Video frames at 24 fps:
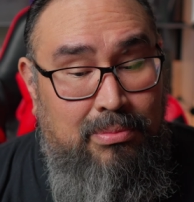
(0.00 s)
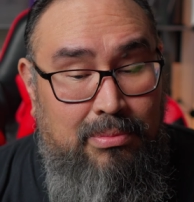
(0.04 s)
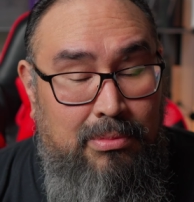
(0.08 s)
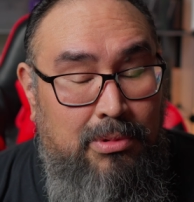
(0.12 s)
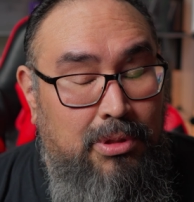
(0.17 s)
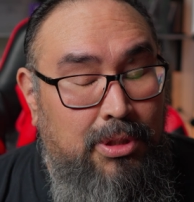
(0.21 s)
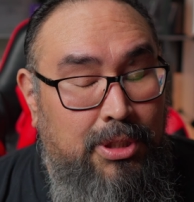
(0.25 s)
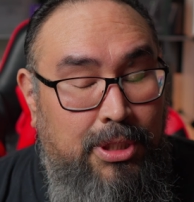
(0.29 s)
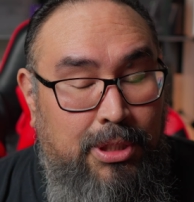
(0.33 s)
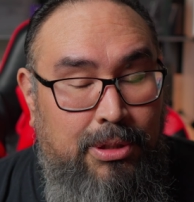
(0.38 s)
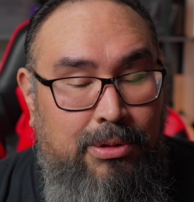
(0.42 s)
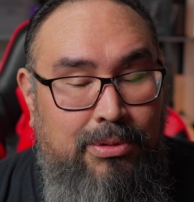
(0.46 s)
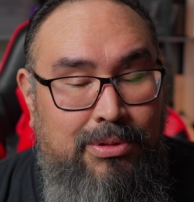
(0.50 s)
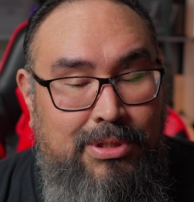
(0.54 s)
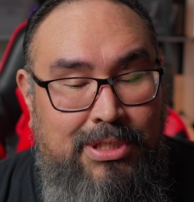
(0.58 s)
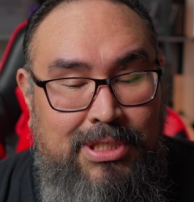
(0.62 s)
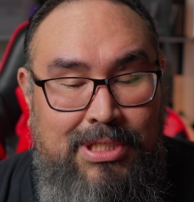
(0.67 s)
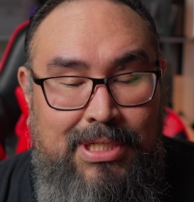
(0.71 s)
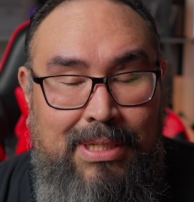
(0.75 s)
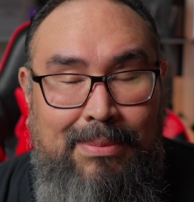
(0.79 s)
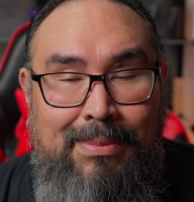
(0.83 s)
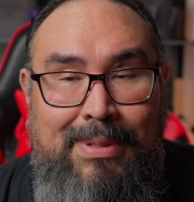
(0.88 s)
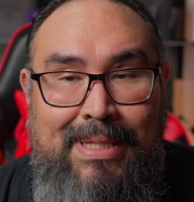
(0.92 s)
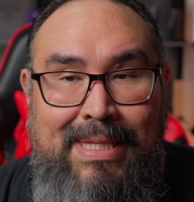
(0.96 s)
use
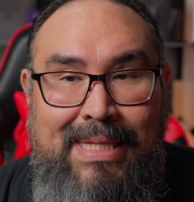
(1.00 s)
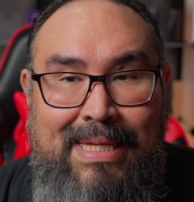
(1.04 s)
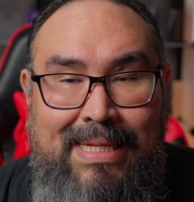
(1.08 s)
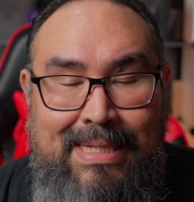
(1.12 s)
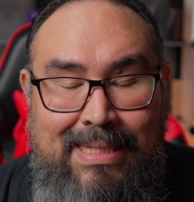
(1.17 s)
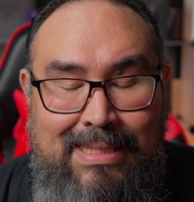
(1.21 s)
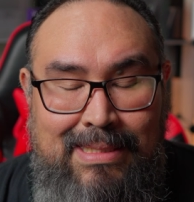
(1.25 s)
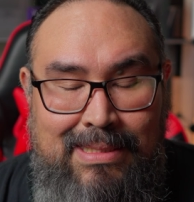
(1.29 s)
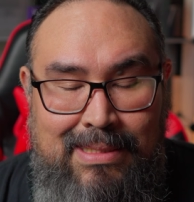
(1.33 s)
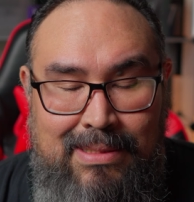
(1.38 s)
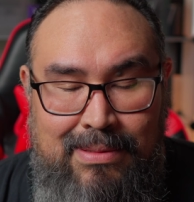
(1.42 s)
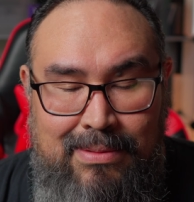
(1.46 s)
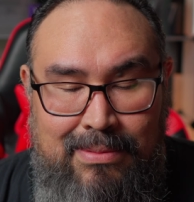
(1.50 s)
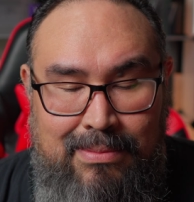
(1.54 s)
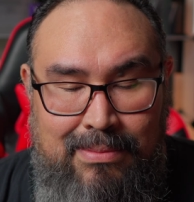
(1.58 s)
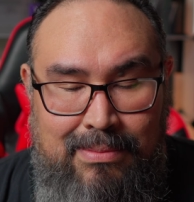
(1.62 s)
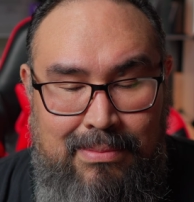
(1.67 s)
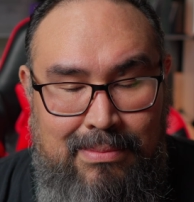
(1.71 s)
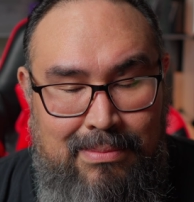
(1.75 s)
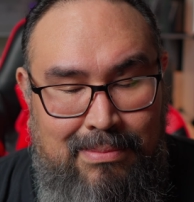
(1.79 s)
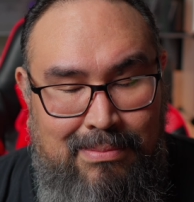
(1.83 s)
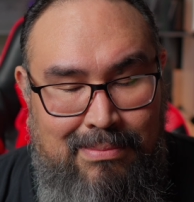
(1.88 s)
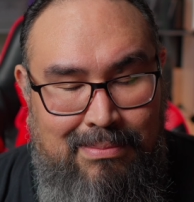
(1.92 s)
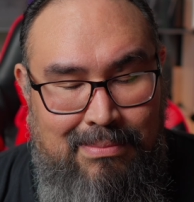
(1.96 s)
some of these
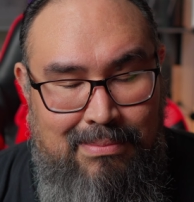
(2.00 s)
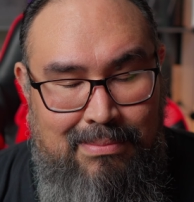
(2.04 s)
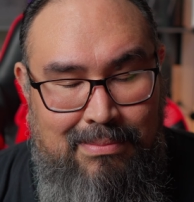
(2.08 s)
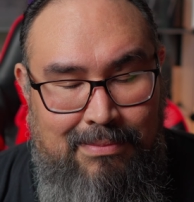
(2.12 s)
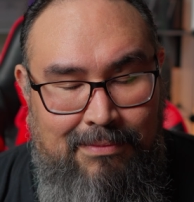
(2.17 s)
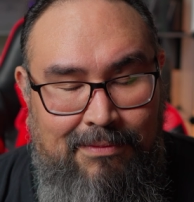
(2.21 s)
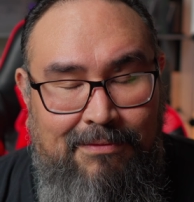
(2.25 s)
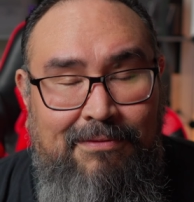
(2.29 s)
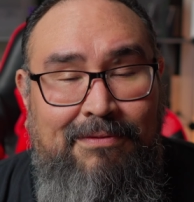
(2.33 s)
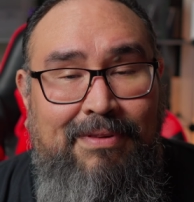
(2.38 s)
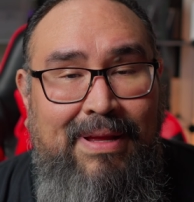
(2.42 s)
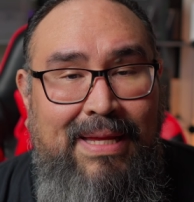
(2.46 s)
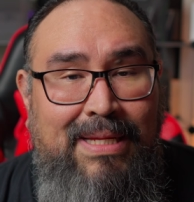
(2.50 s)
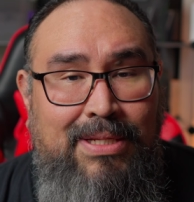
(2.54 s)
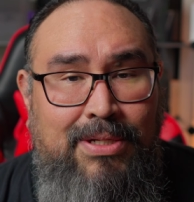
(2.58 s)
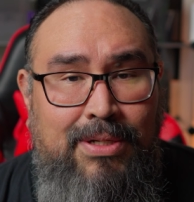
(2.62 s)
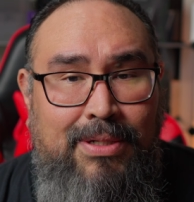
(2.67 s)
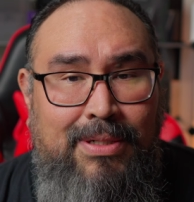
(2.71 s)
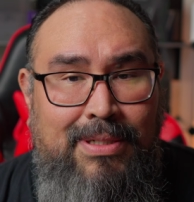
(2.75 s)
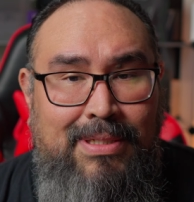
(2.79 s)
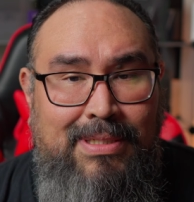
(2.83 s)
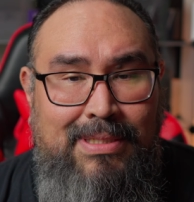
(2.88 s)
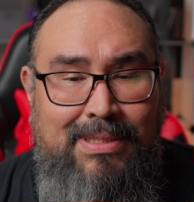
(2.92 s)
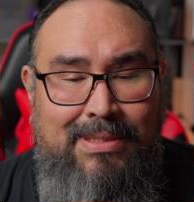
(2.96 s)

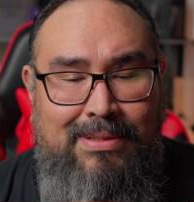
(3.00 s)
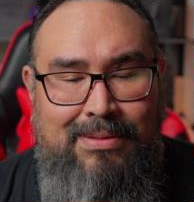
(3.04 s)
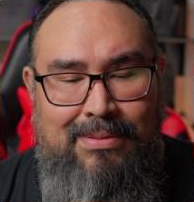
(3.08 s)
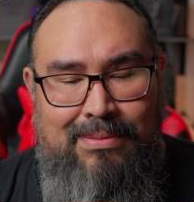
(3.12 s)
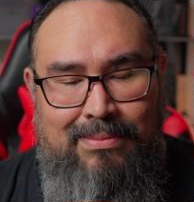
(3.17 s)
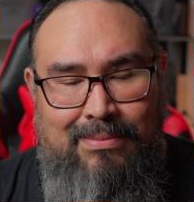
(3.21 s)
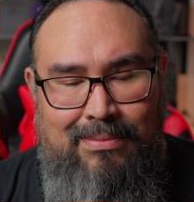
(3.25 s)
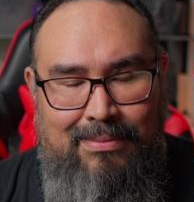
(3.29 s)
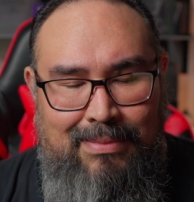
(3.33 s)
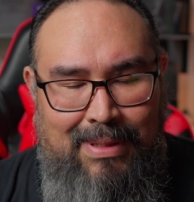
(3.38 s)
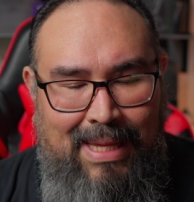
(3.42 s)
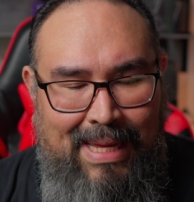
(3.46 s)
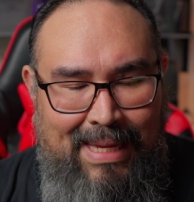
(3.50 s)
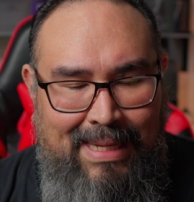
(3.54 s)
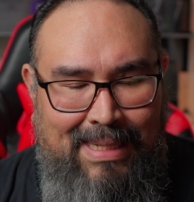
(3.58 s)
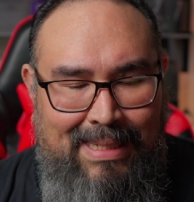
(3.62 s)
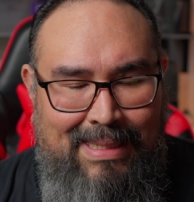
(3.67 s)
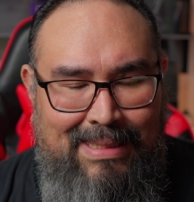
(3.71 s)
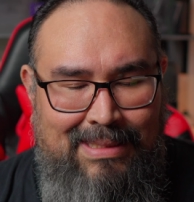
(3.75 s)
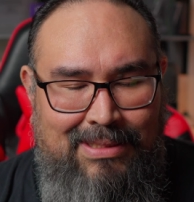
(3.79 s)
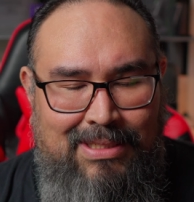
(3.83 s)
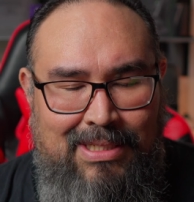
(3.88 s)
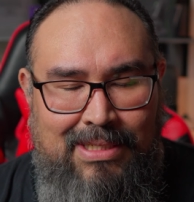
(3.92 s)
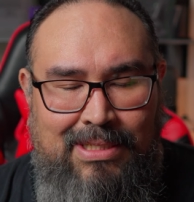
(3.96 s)
features like
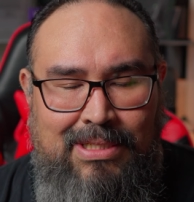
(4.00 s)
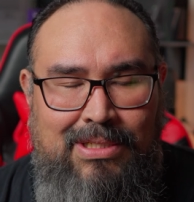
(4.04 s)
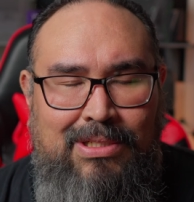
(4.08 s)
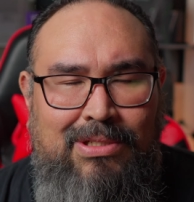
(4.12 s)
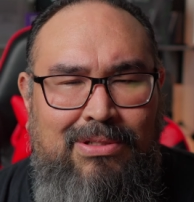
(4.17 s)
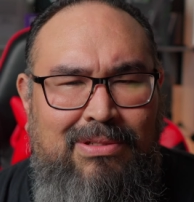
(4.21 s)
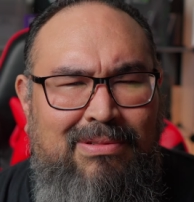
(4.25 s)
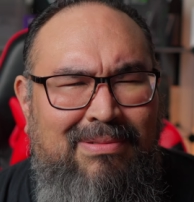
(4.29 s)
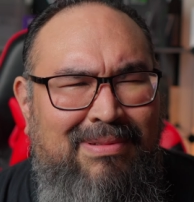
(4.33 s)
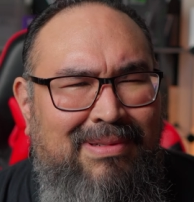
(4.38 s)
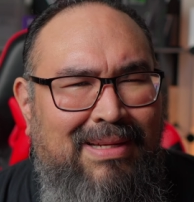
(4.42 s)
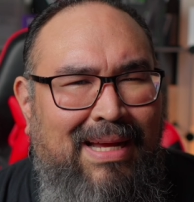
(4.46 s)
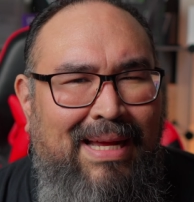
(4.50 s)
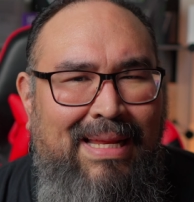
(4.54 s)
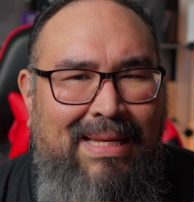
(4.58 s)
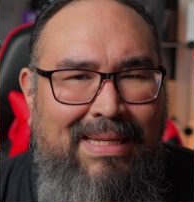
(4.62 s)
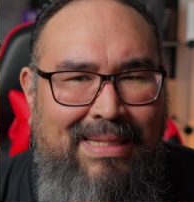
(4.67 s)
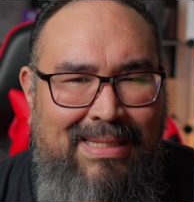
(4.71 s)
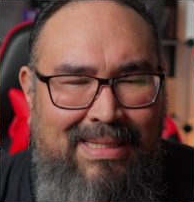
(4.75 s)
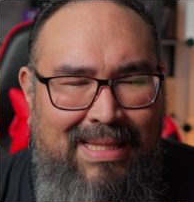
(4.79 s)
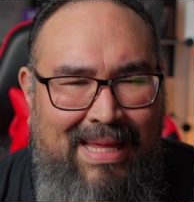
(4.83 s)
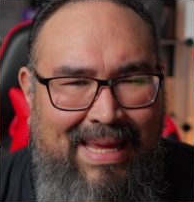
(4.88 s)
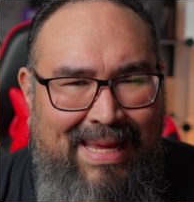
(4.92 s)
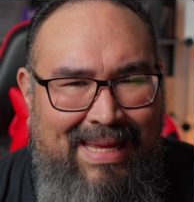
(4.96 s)
to kind
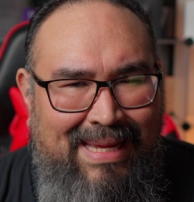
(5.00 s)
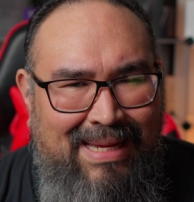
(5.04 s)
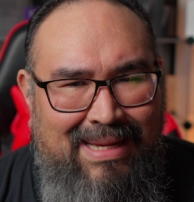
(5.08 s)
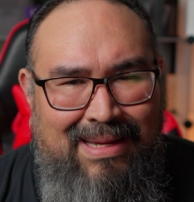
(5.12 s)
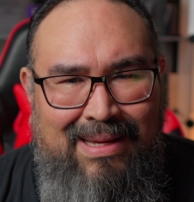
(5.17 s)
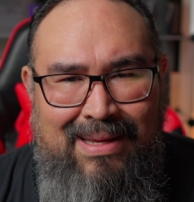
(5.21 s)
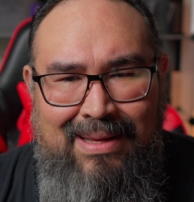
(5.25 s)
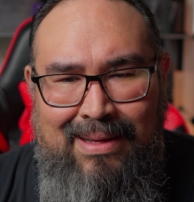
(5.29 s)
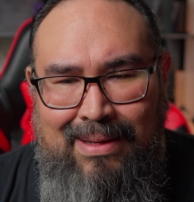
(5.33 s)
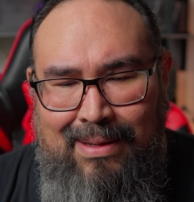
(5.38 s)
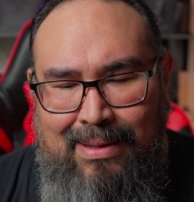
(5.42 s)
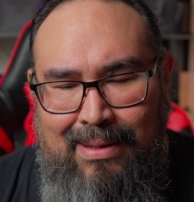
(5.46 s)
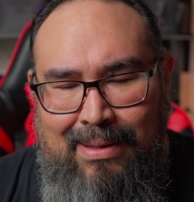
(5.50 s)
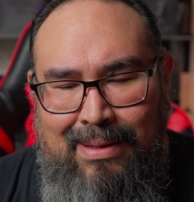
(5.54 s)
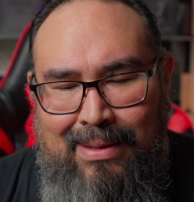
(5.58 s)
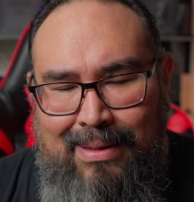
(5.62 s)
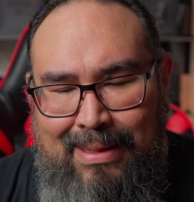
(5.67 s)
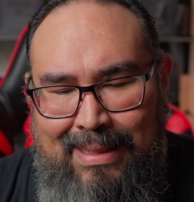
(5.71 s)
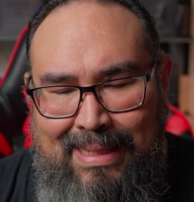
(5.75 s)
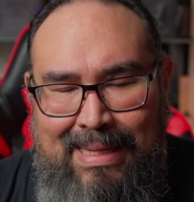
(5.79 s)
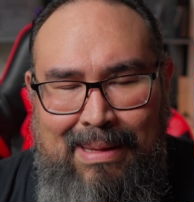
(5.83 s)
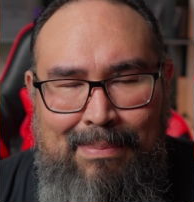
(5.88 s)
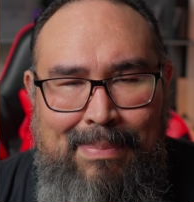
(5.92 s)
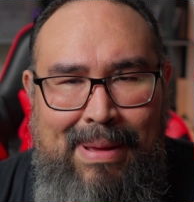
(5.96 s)
of like
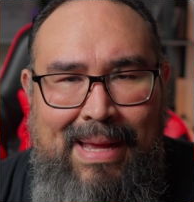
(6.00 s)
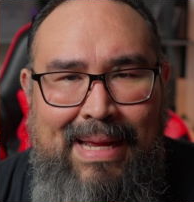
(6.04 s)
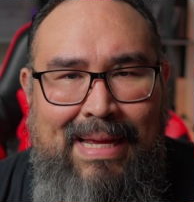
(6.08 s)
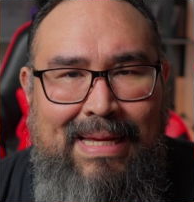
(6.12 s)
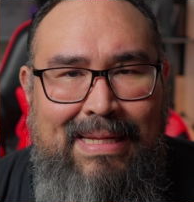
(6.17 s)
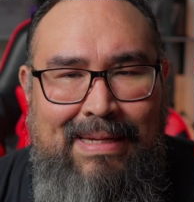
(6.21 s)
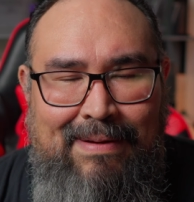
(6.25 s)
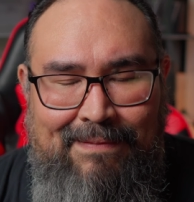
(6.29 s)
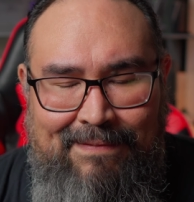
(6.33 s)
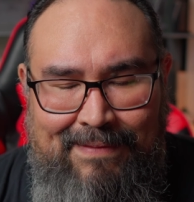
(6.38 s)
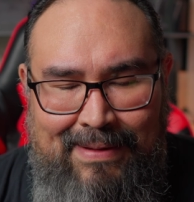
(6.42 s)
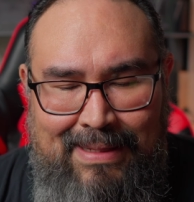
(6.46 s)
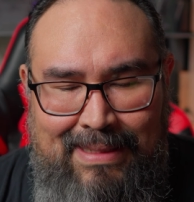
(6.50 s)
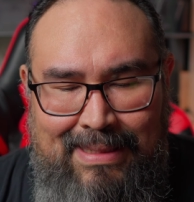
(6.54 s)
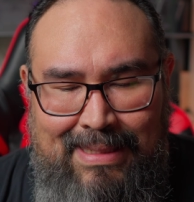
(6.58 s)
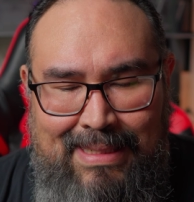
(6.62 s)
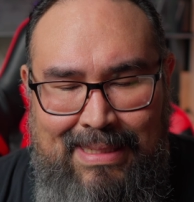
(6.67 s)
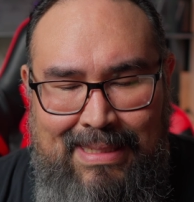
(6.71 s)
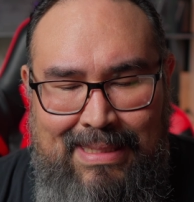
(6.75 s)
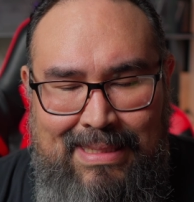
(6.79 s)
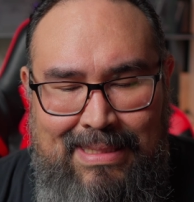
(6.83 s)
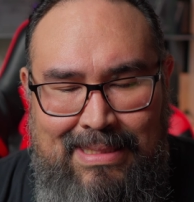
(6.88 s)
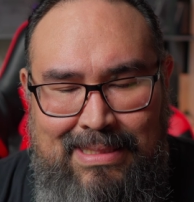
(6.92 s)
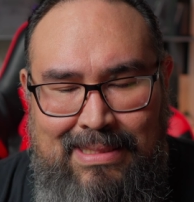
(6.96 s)
get back into
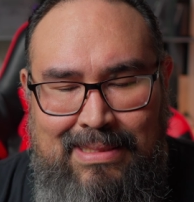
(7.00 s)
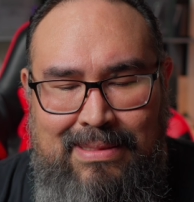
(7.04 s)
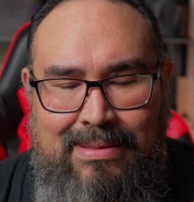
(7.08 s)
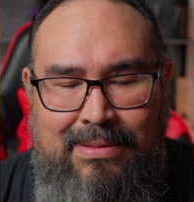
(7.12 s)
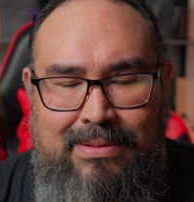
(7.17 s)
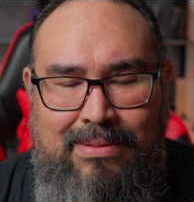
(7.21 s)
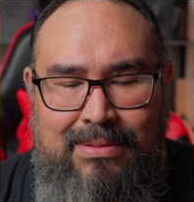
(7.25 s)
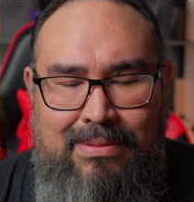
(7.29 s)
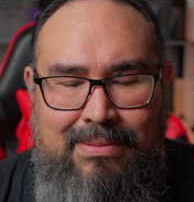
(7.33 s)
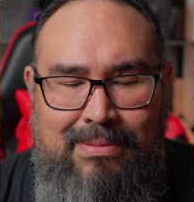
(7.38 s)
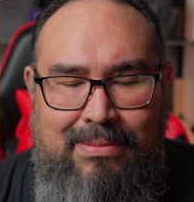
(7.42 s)
fitness,